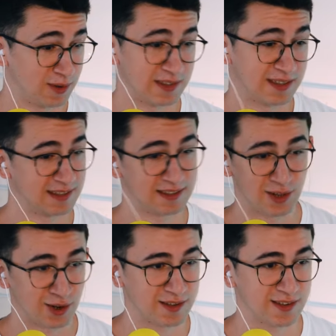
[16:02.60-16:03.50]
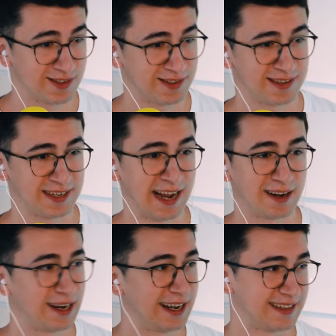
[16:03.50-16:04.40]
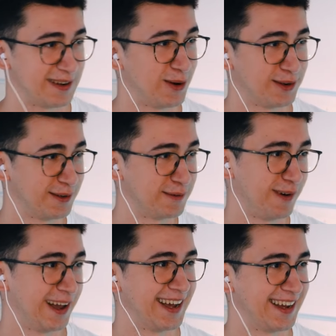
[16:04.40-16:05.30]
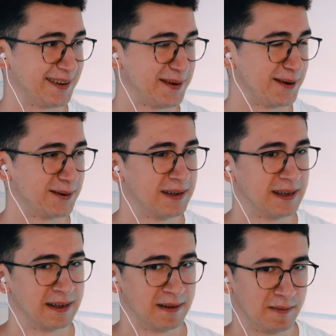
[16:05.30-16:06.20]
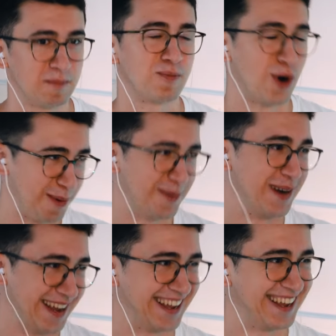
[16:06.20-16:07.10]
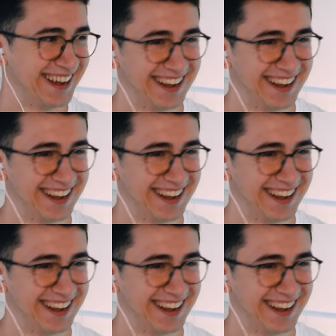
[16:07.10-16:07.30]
person is not calculating on the fly, you know, probably